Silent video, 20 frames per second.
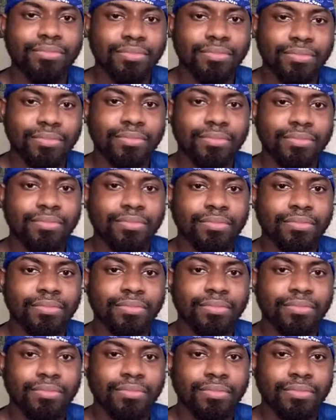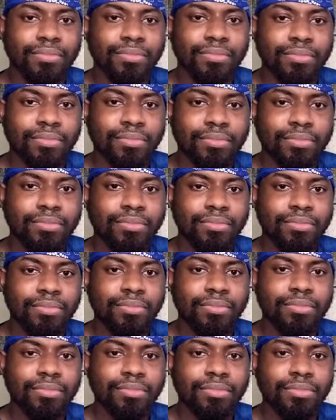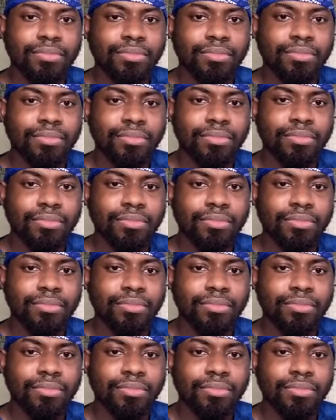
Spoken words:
[no speech]